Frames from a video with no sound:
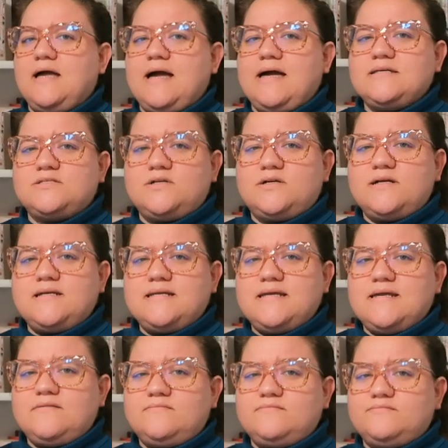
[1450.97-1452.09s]
I started
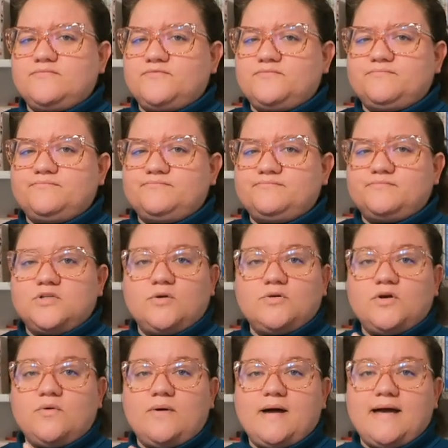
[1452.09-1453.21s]
it, don't
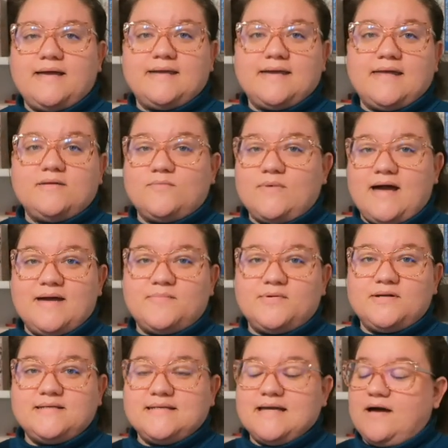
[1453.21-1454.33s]
know why I
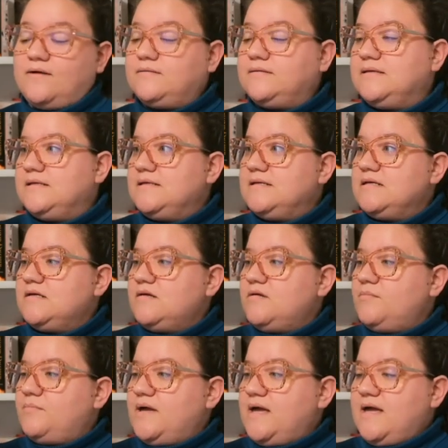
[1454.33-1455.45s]
put it down,
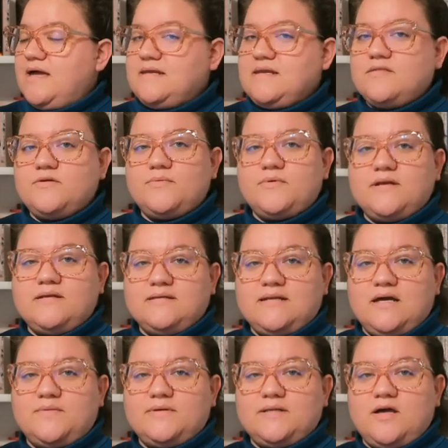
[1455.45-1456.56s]
but another one that
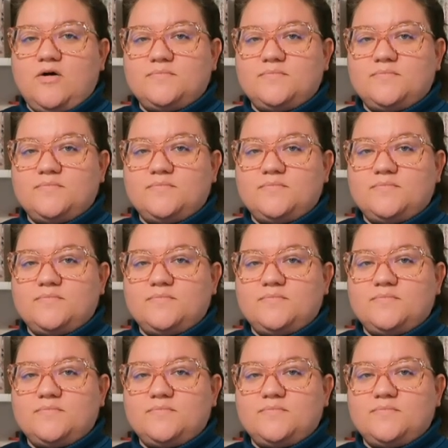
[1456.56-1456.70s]
I would